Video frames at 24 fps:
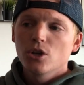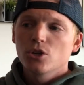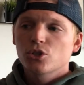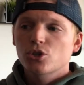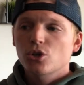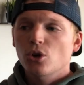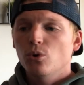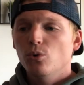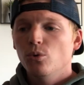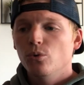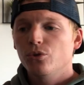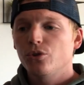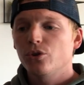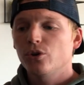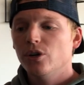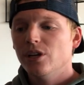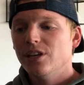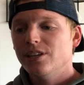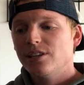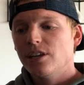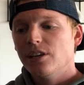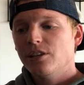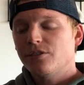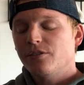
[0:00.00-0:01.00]
So
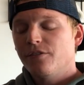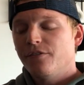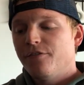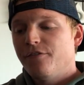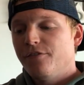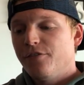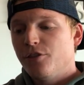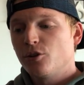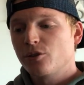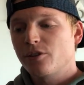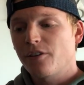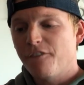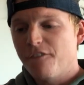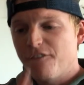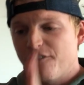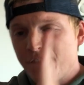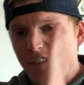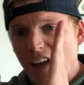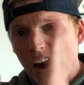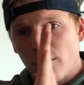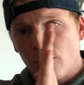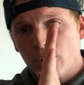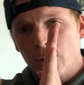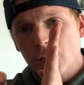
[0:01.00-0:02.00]
there's a
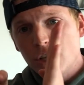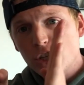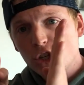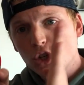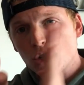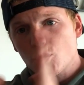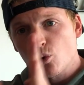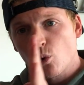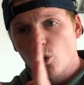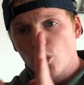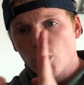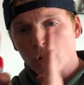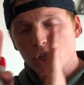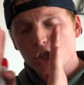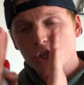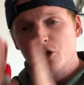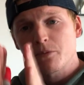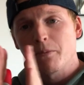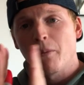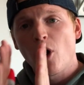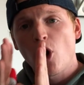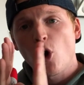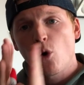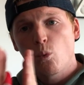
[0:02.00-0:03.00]
very short,
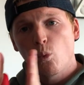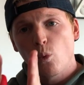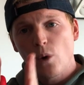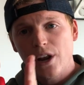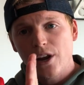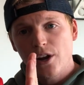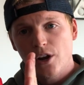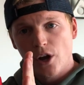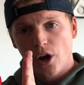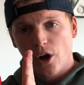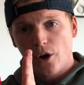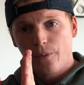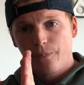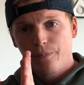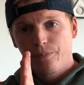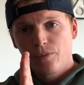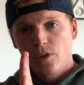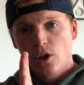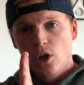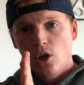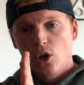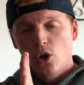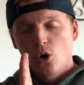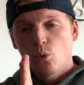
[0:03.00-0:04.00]
small window
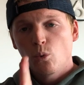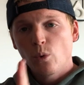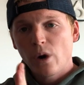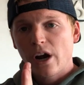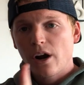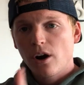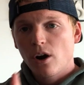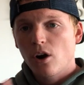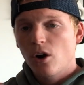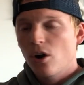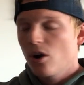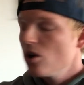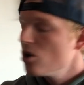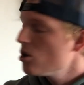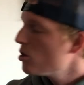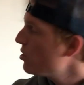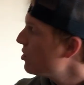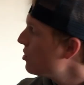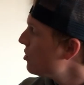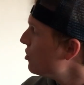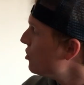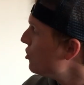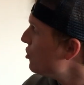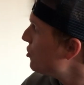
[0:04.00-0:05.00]
where
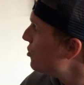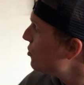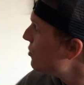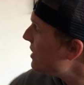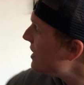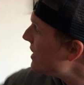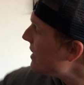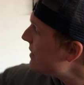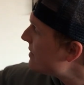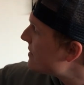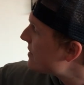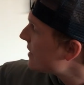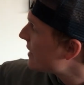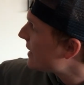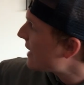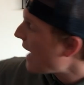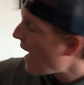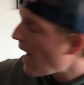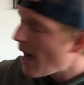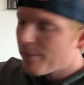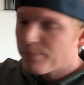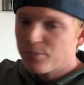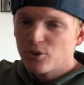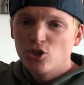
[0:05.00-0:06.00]
you need to
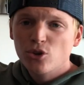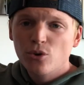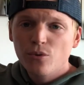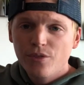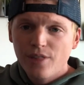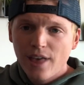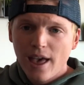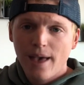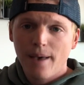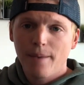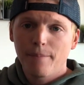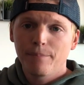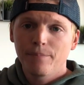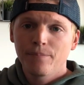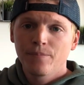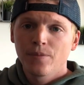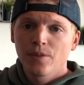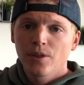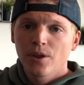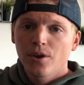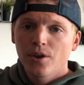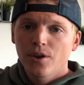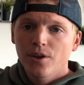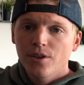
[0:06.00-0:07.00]
capture them
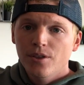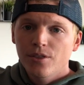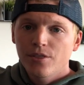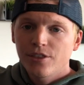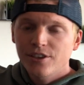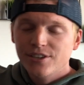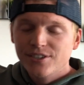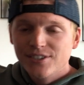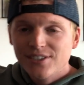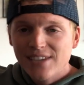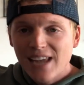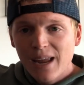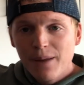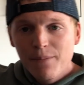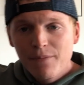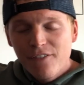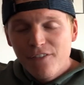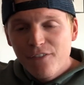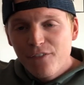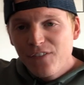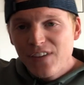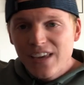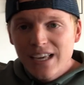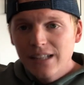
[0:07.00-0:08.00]
the same
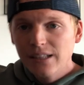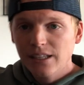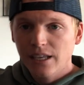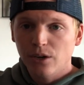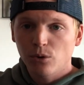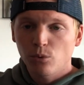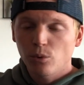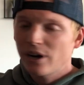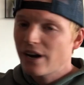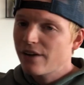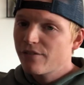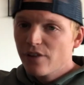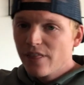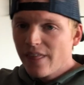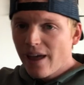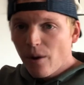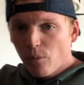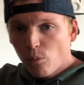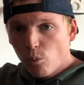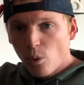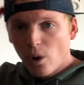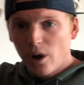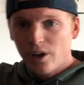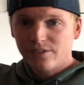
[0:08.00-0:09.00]
feeling, whatever
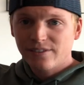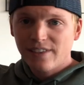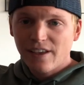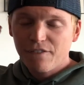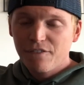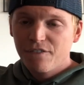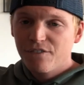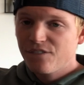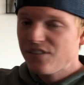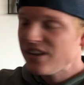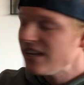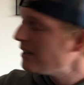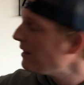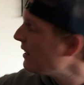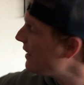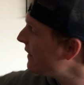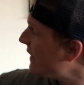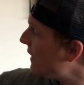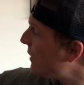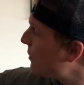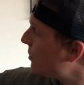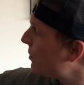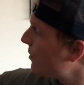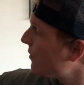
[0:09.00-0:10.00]
that was, that feeling
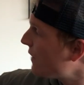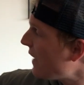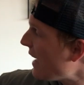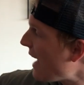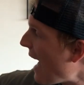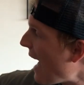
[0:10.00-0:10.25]
they